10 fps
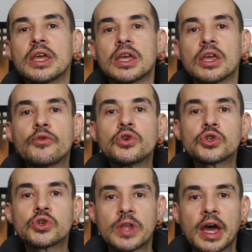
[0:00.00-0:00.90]
if you
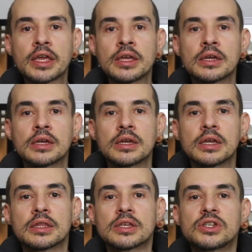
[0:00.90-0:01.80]
should die,
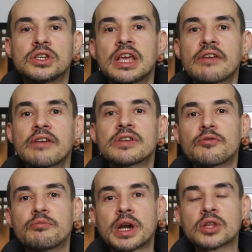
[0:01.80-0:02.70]
does she have enough
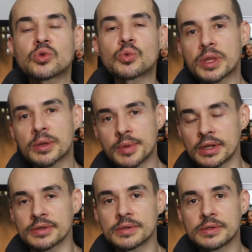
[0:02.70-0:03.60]
money to pay the
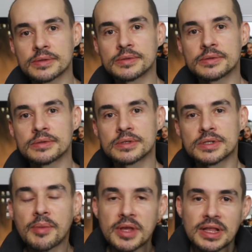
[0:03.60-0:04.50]
bills?
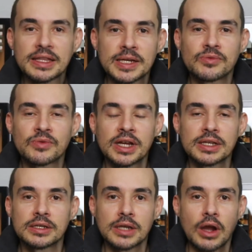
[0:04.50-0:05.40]
Something like that,
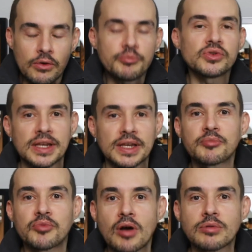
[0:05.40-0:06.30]
right? Now you're presenting a
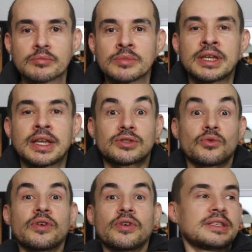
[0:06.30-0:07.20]
problem. He has to
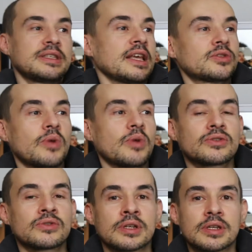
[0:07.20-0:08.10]
answer
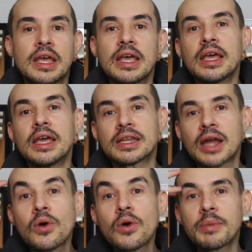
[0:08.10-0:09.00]
it. And
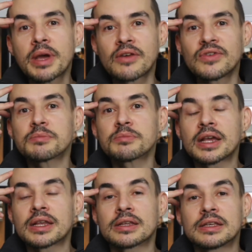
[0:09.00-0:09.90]
now in the back of his
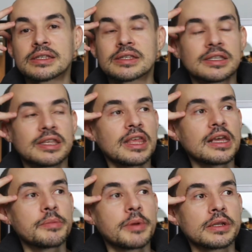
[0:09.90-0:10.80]
mind, he's thinking
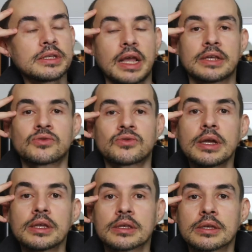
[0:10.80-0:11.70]
about, this guy is right.